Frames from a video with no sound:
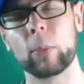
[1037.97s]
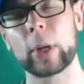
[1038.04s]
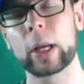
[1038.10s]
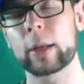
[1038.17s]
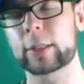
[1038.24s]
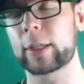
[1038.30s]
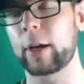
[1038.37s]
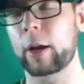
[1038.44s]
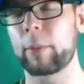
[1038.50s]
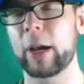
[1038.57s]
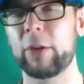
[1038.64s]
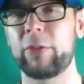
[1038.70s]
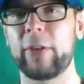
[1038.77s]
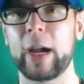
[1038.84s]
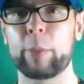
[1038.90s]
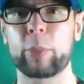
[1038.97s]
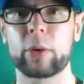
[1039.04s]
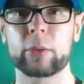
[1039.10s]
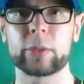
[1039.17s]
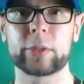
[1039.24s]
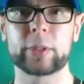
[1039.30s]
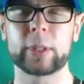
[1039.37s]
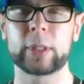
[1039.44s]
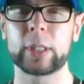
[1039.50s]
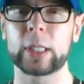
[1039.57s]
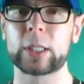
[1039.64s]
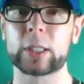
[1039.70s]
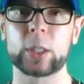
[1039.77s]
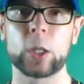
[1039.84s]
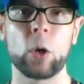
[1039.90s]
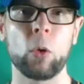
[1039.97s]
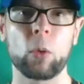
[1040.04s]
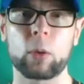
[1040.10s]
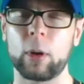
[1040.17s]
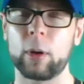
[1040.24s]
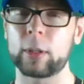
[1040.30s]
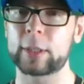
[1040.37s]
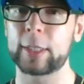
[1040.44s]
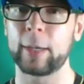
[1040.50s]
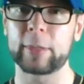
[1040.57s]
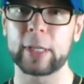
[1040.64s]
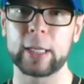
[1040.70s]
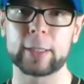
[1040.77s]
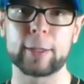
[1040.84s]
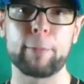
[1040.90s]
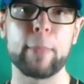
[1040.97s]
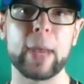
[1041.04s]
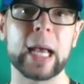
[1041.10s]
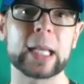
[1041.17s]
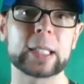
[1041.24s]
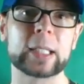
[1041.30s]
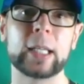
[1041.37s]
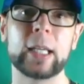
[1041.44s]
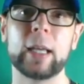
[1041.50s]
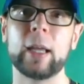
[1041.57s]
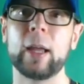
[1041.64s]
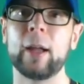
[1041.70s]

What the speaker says: We got to talk about fat burners. This whole concept is a mess.